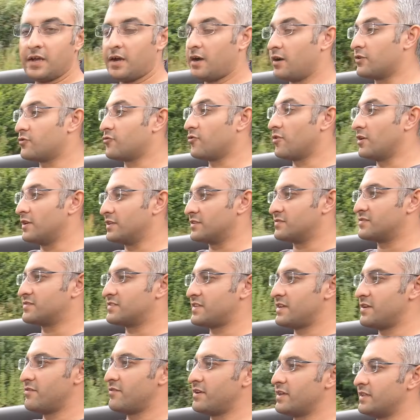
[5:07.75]
hydraulic
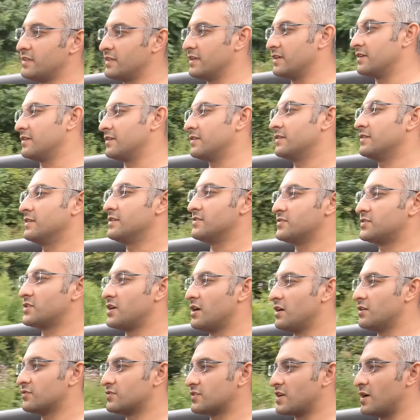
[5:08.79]
steering that these
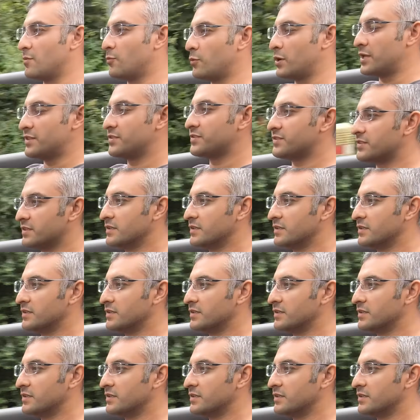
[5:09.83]
cars come with,